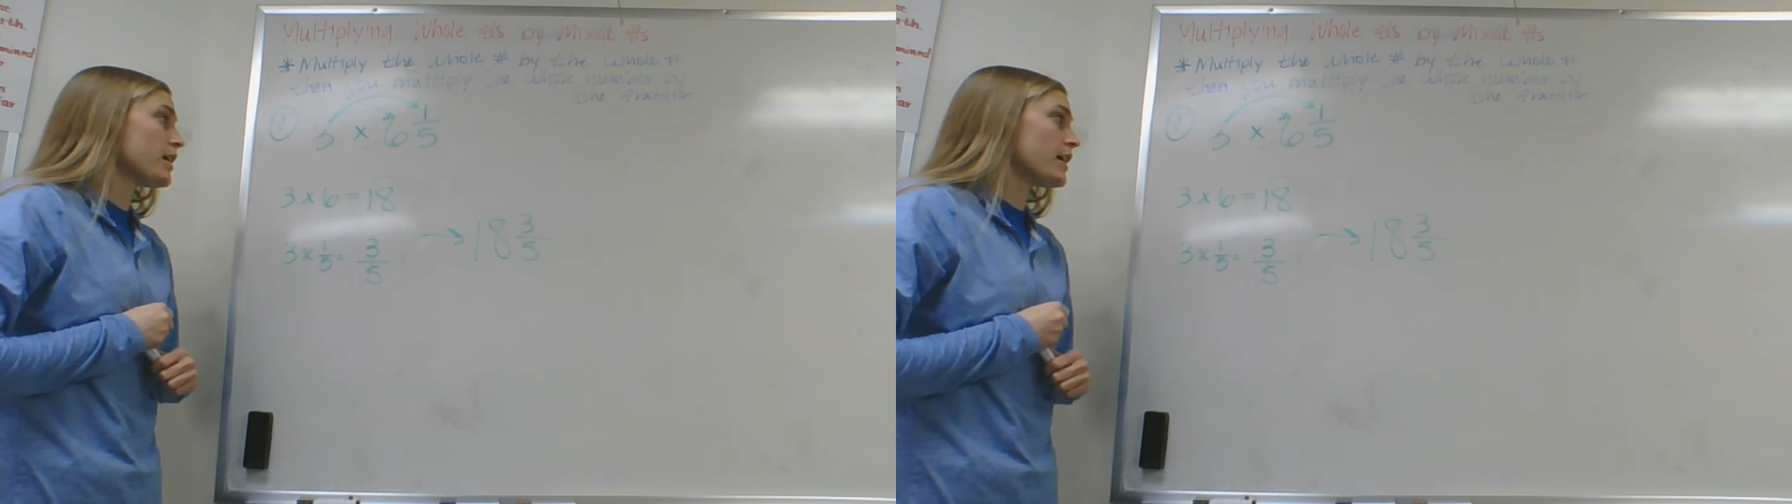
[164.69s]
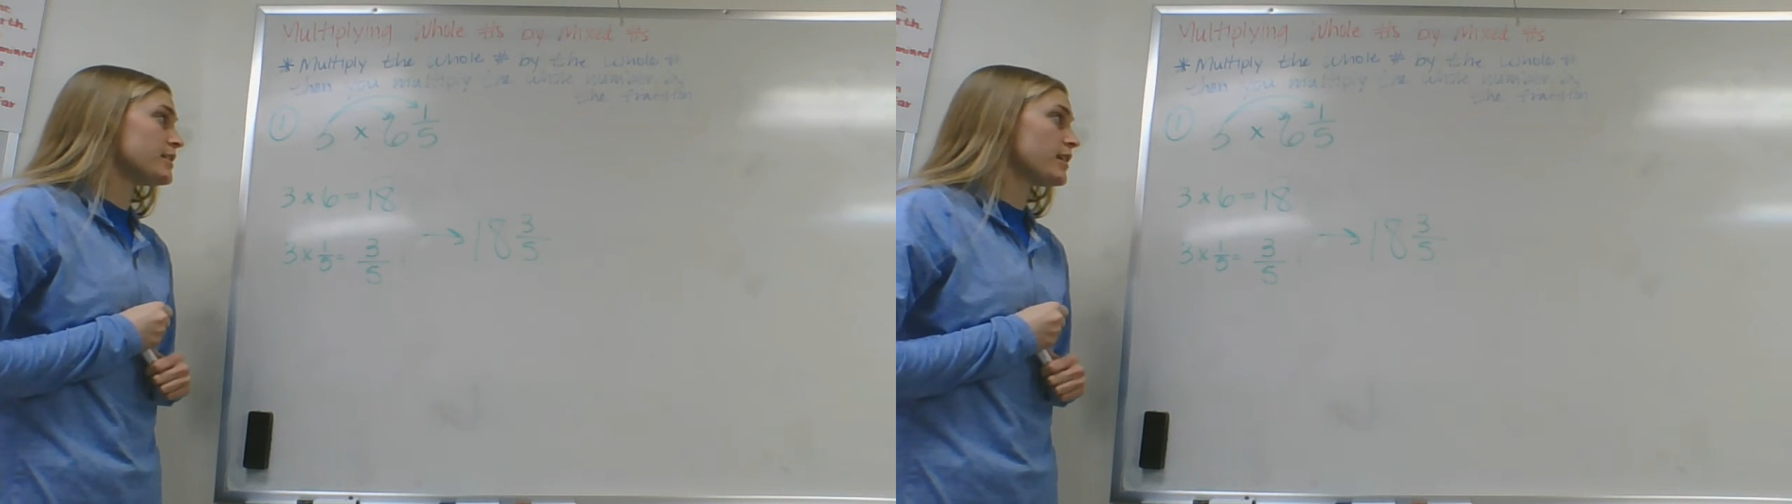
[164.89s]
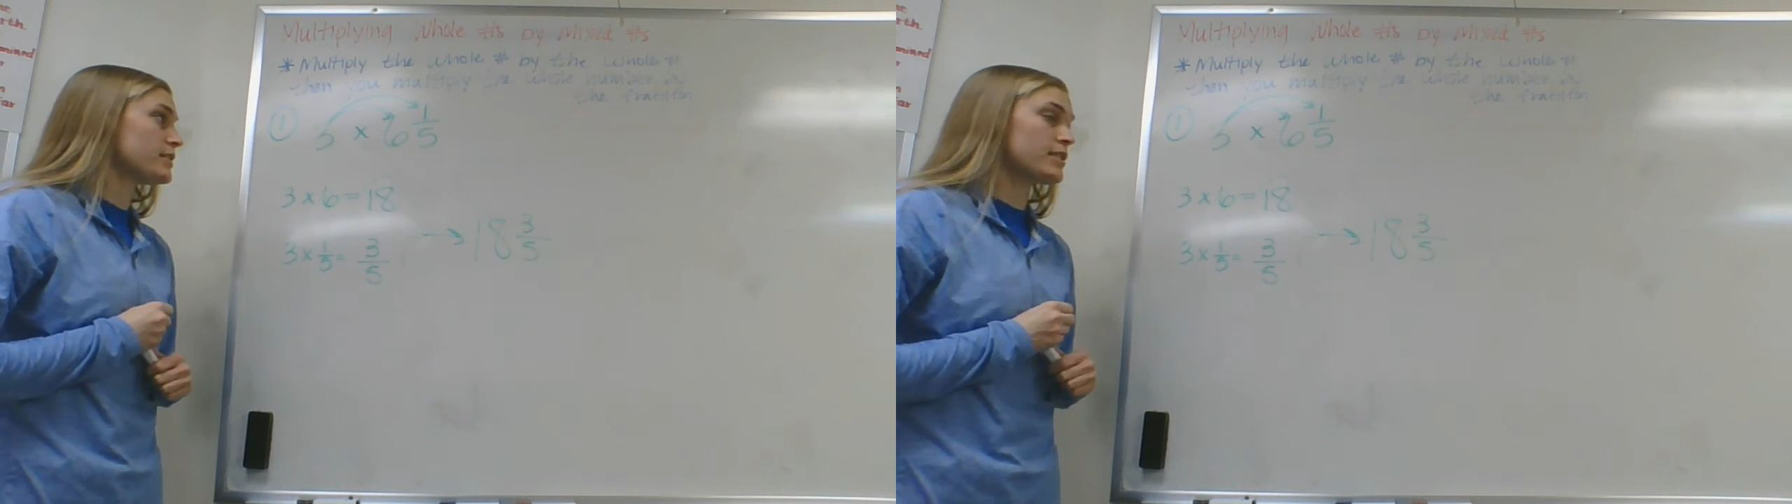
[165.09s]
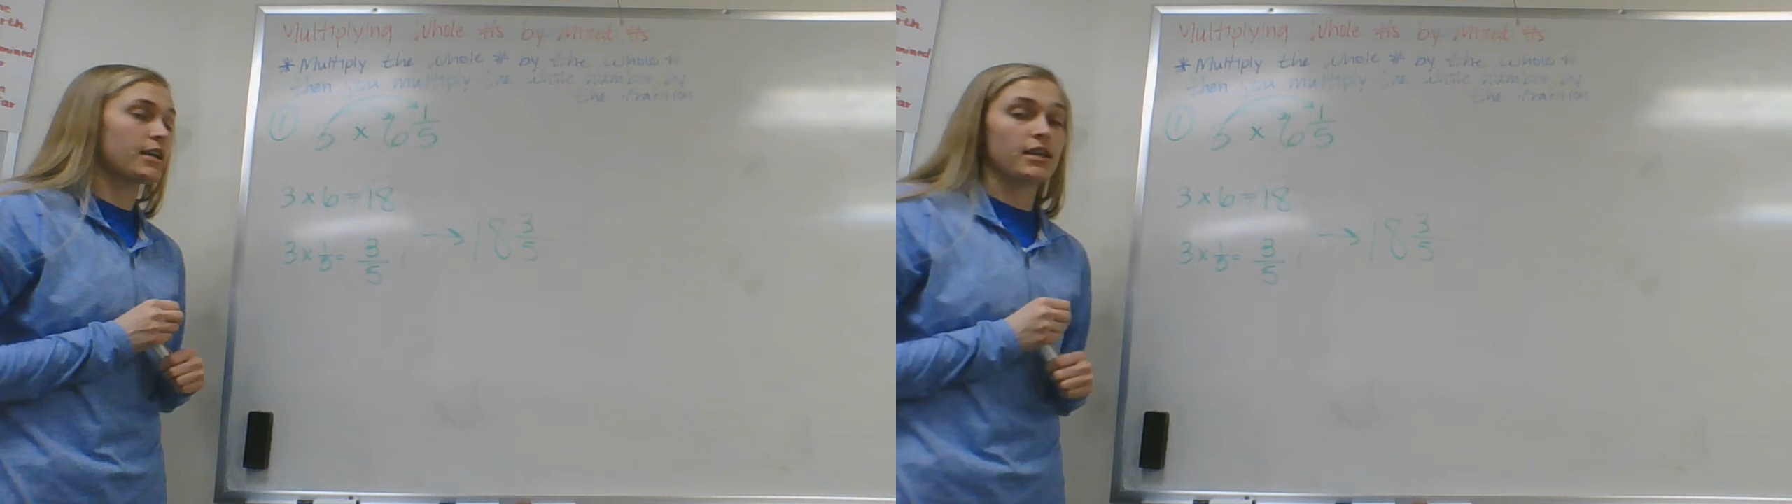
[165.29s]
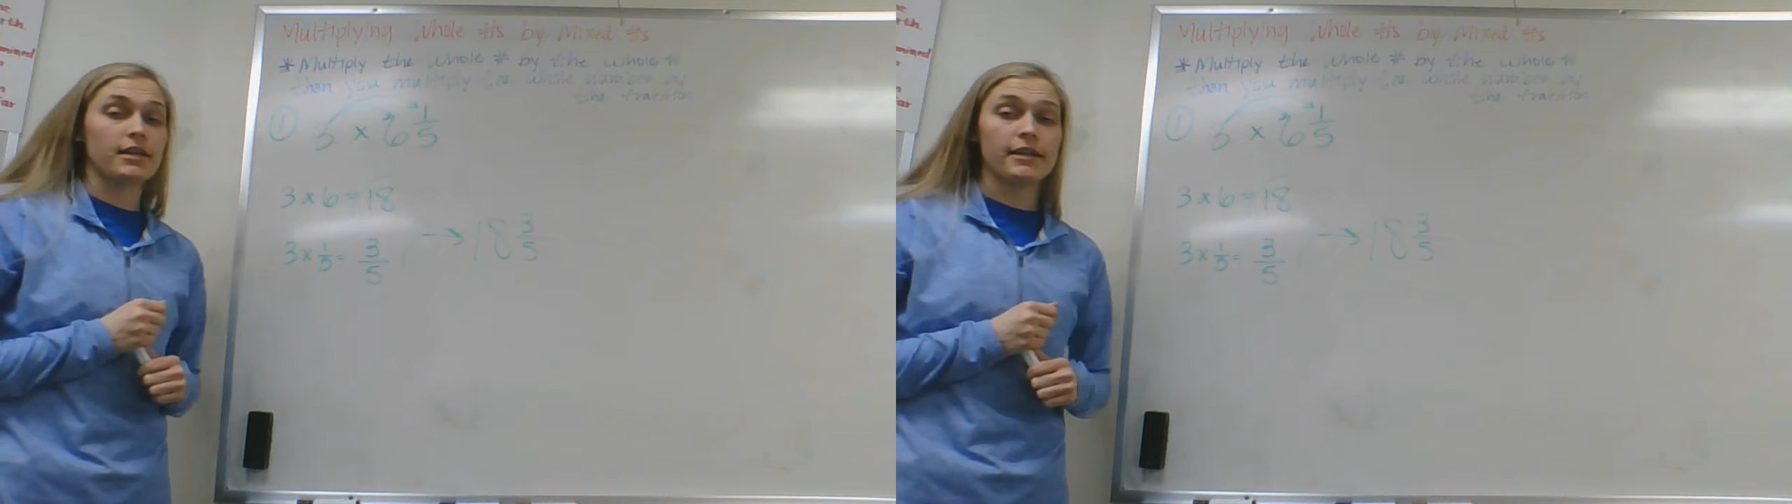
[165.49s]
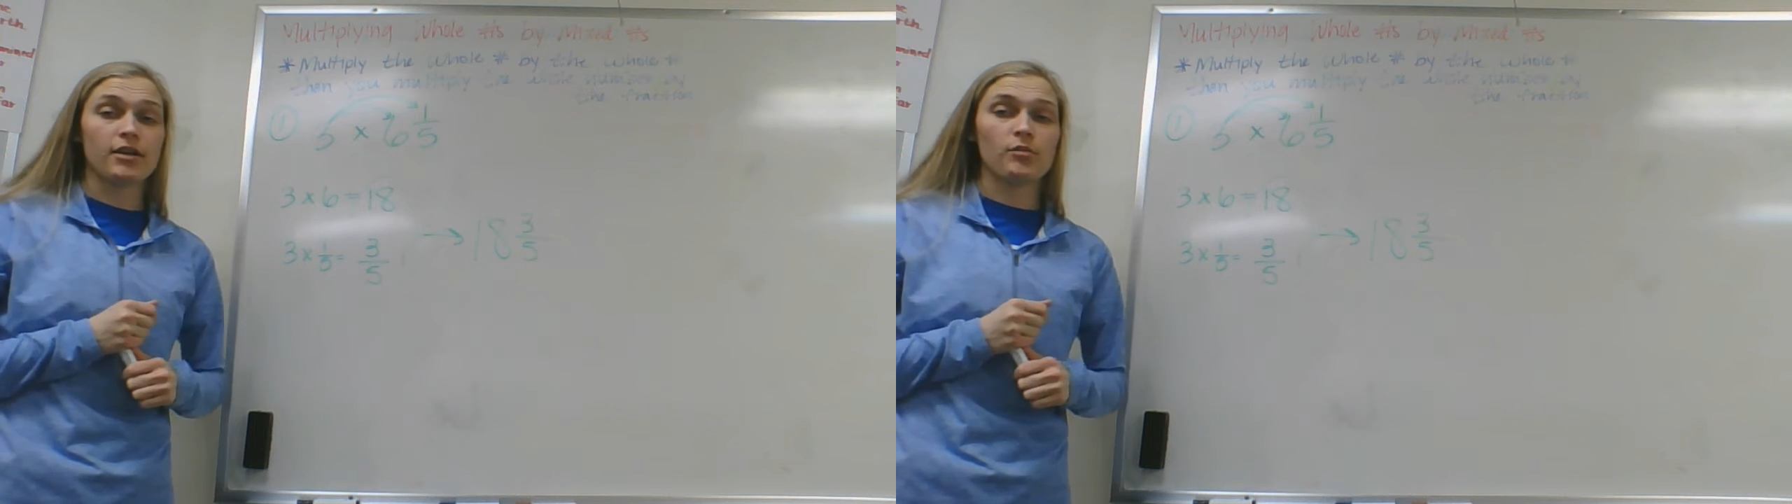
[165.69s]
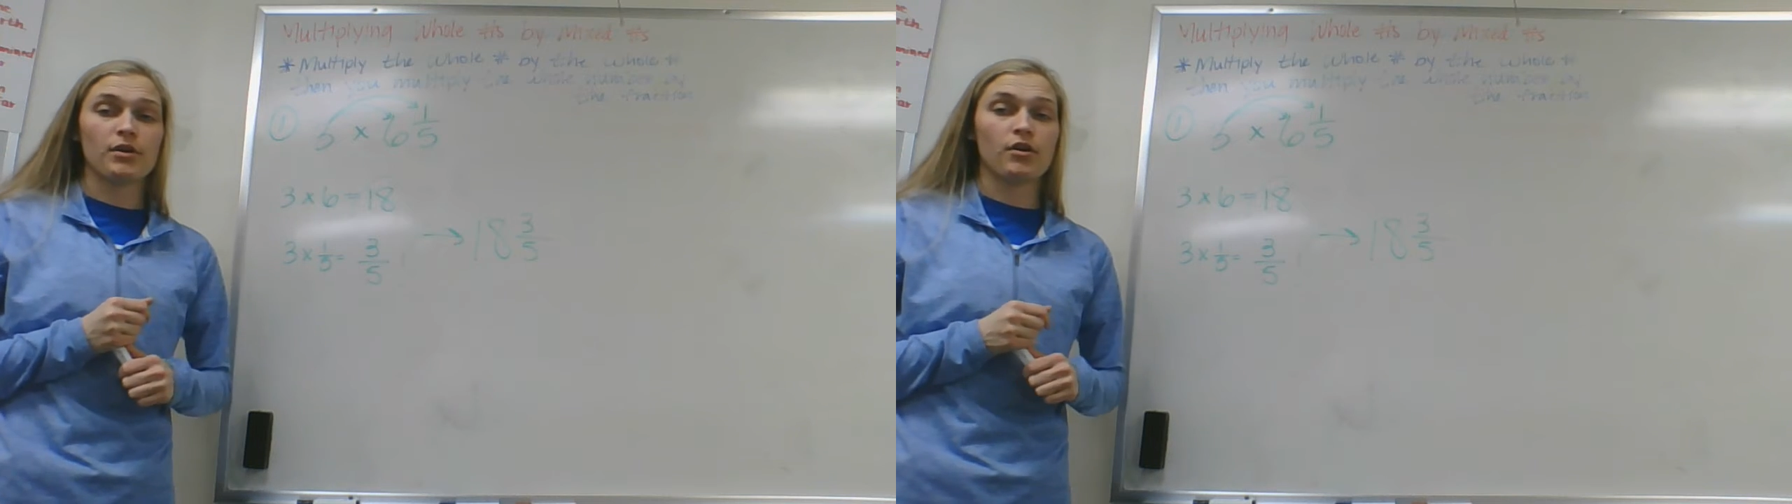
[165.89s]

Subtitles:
It does get a little bit